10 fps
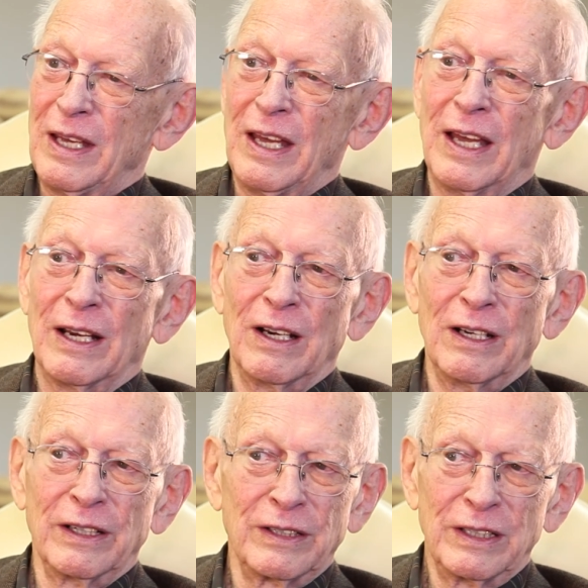And
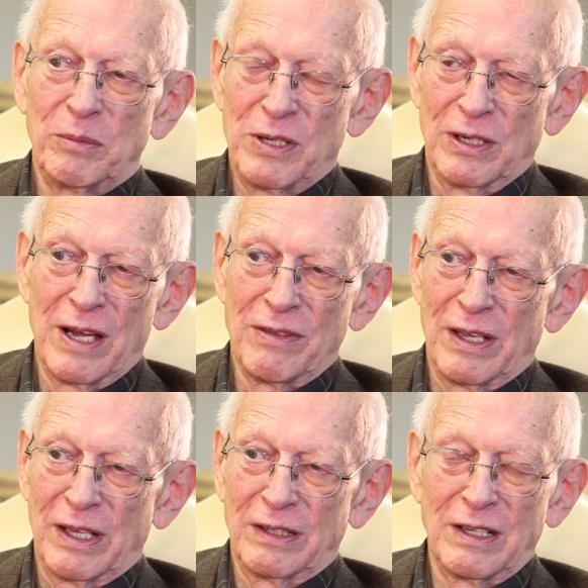looking beyond
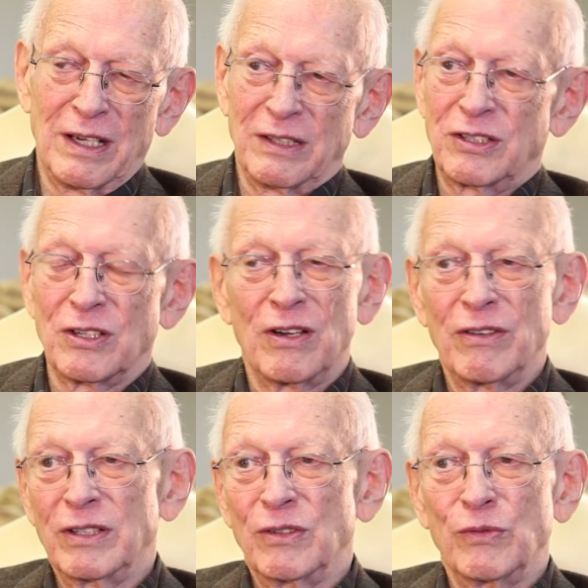that, I saw
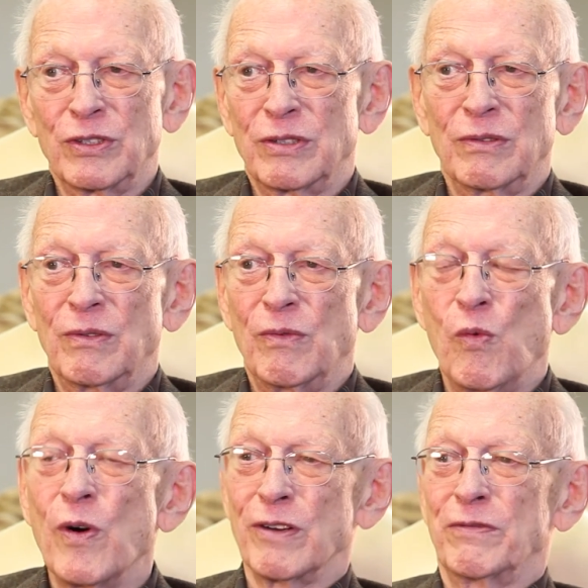that it was
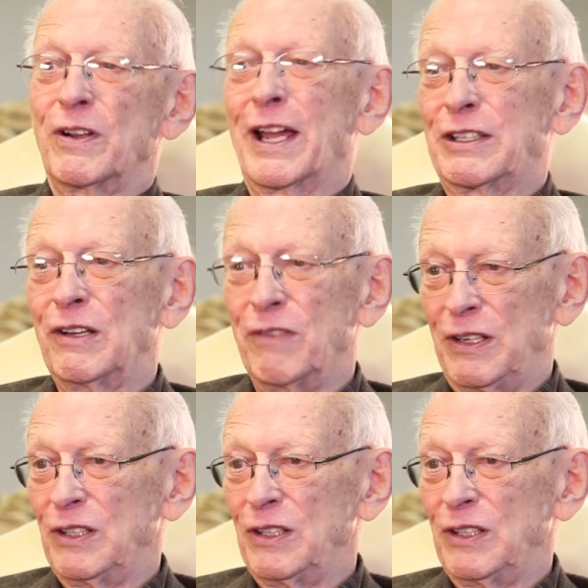wonderful activity